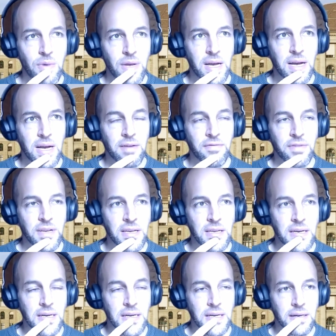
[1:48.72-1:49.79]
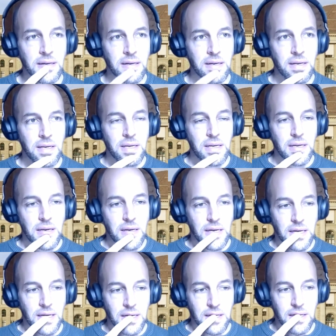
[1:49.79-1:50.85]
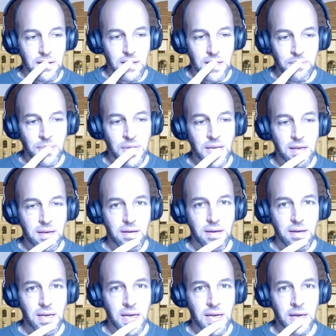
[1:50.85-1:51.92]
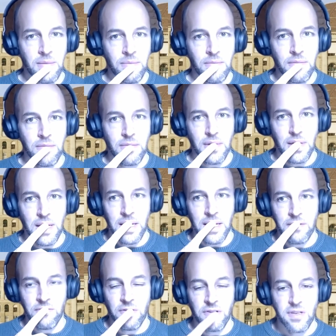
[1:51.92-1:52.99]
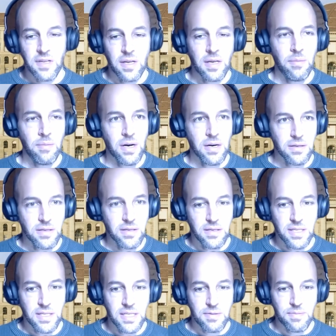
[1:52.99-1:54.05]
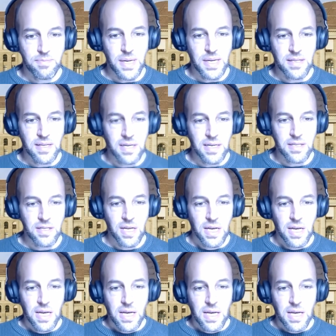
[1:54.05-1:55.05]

we have a big electricity demand? And this basically